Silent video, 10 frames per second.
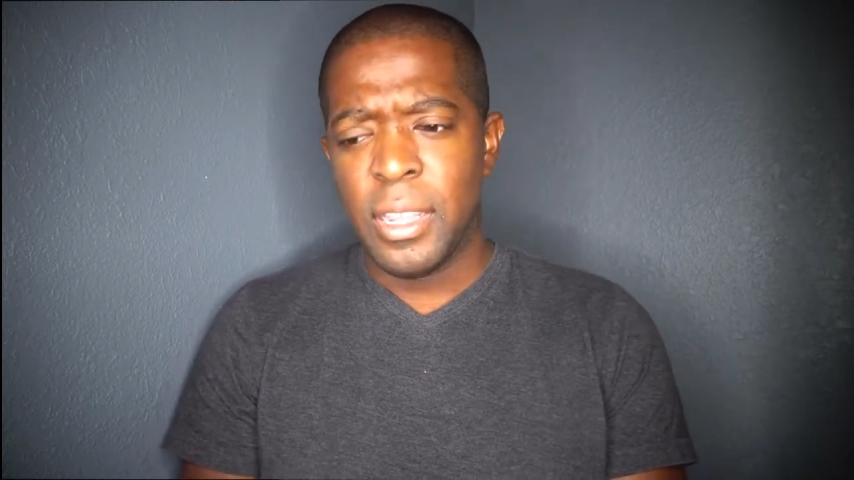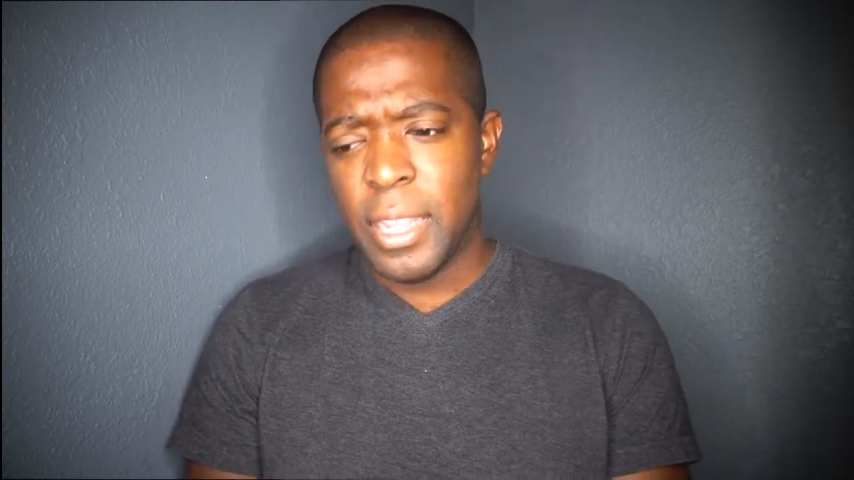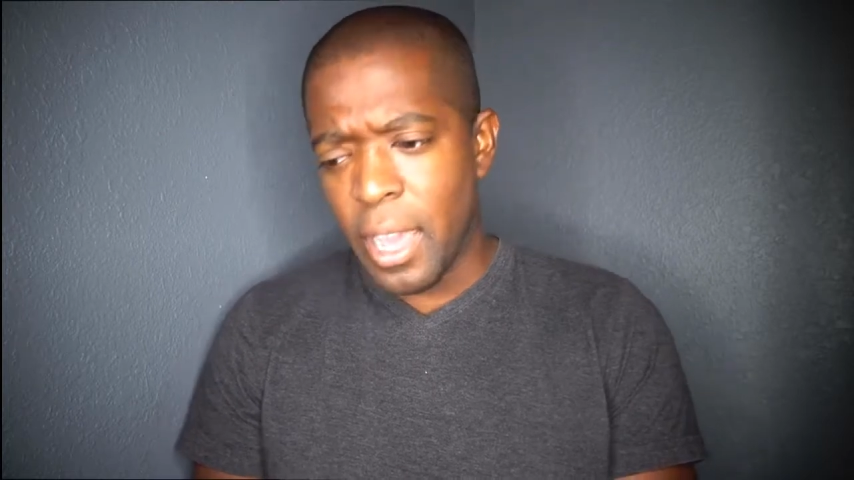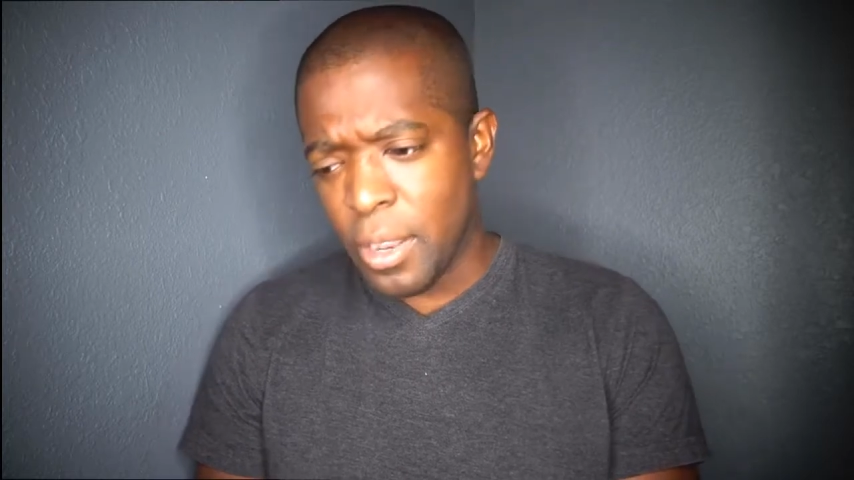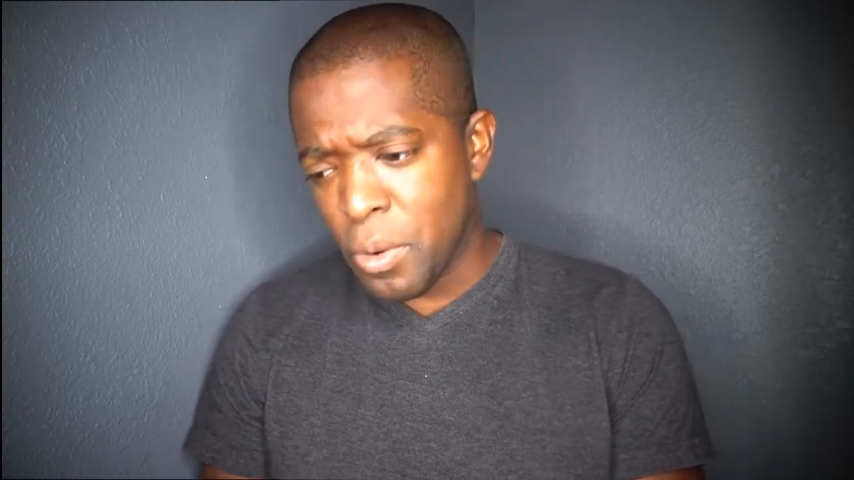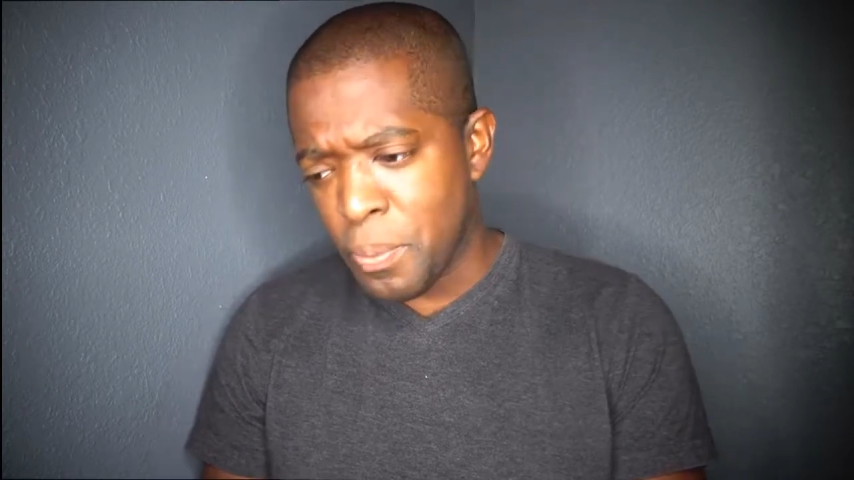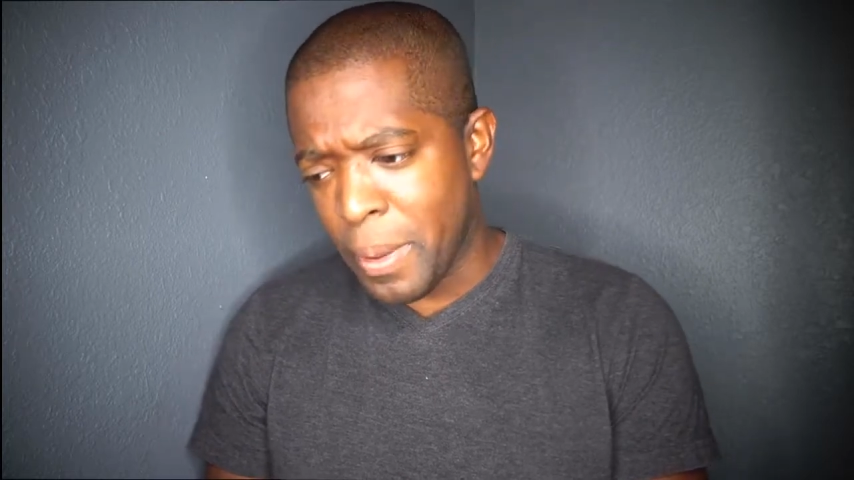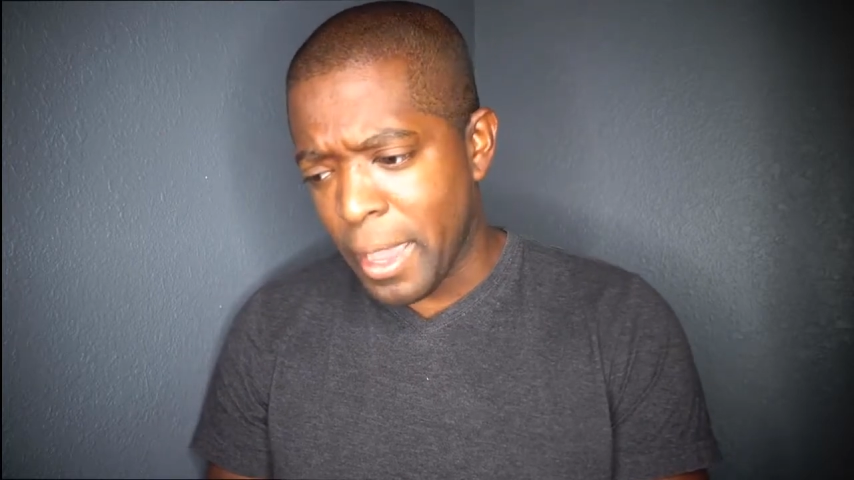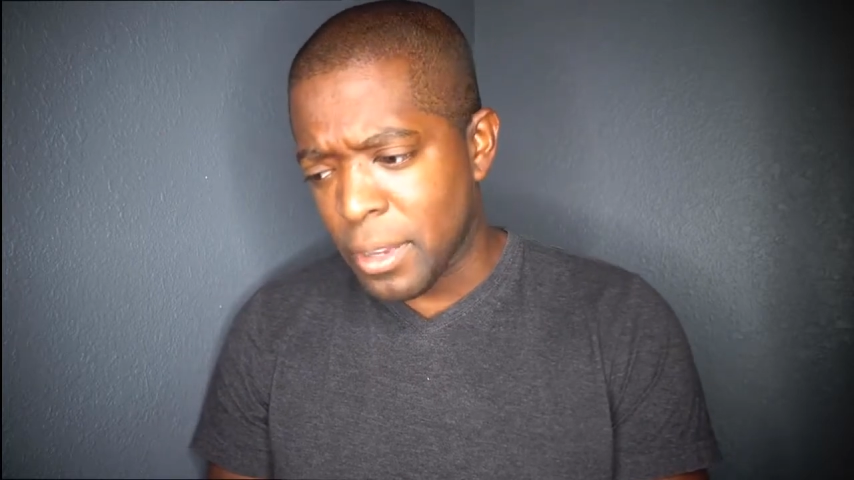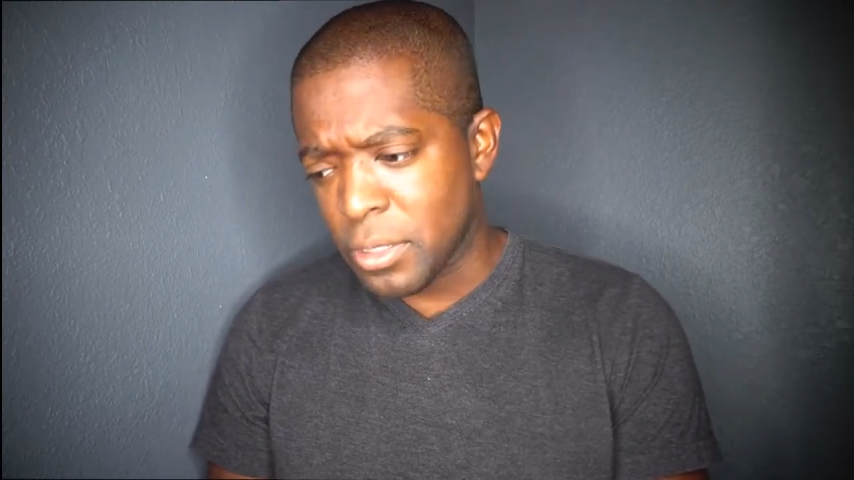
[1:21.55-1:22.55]
Now, I know
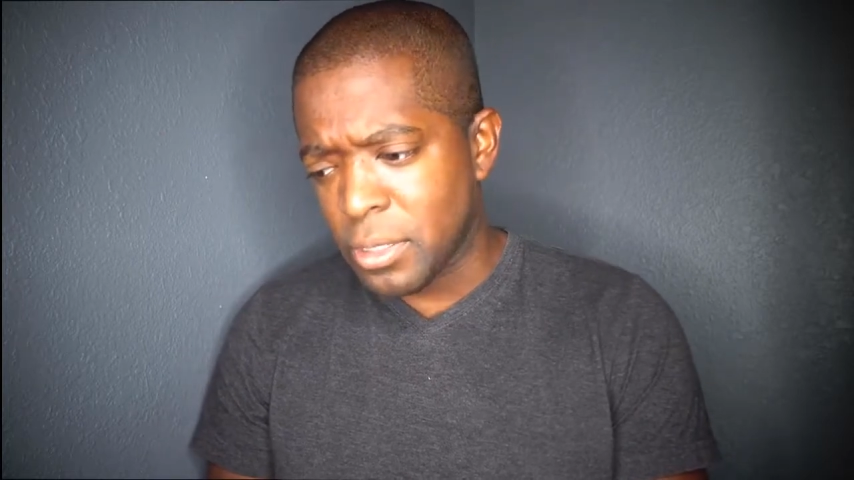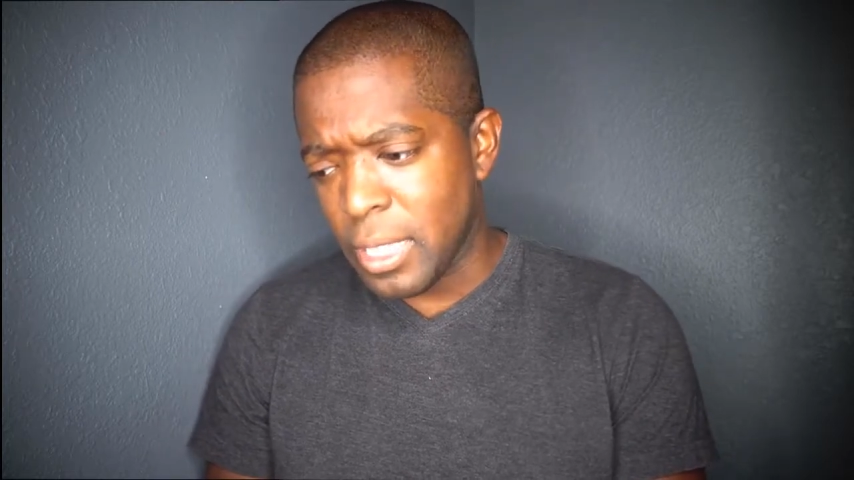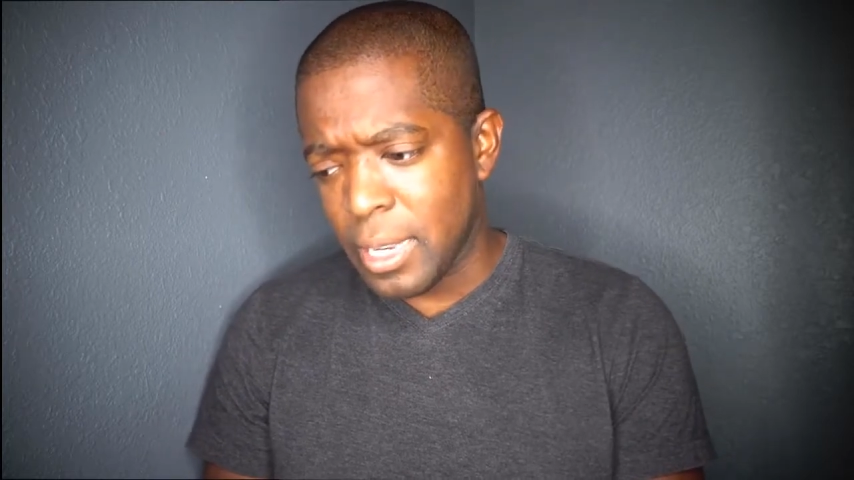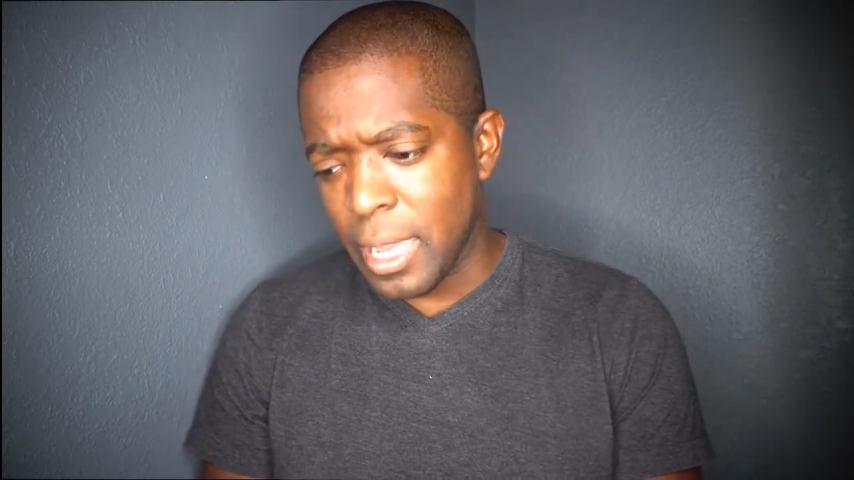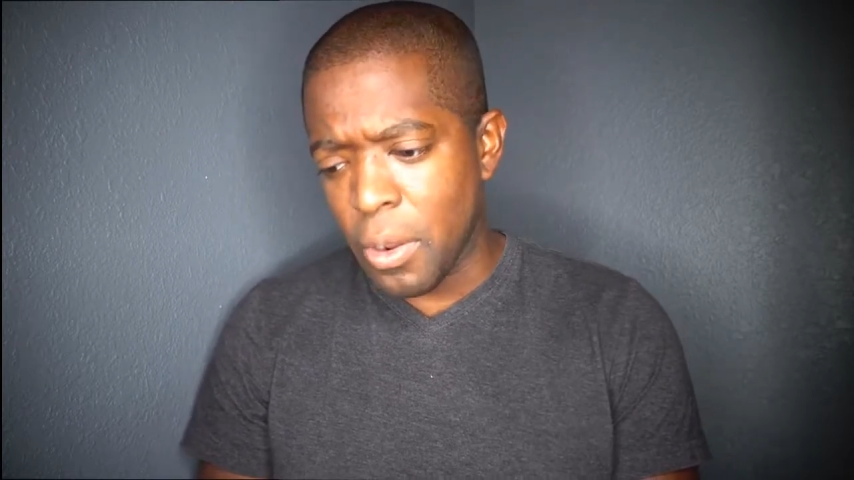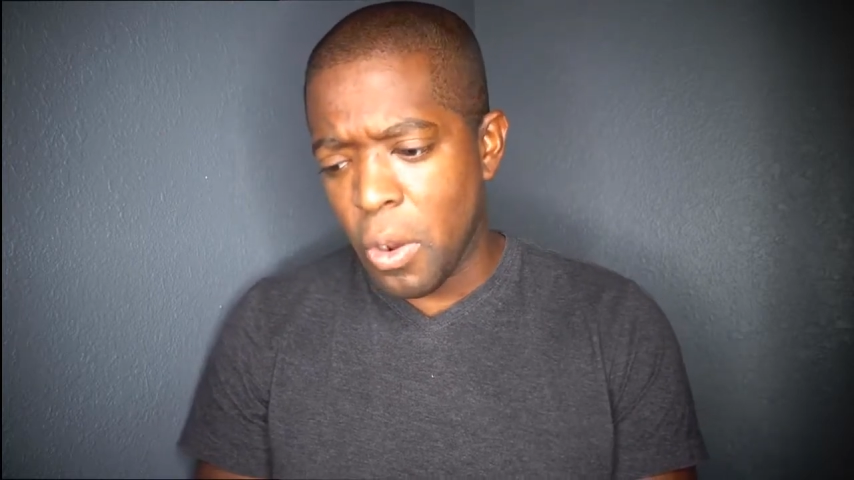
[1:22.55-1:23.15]
Packers, they're not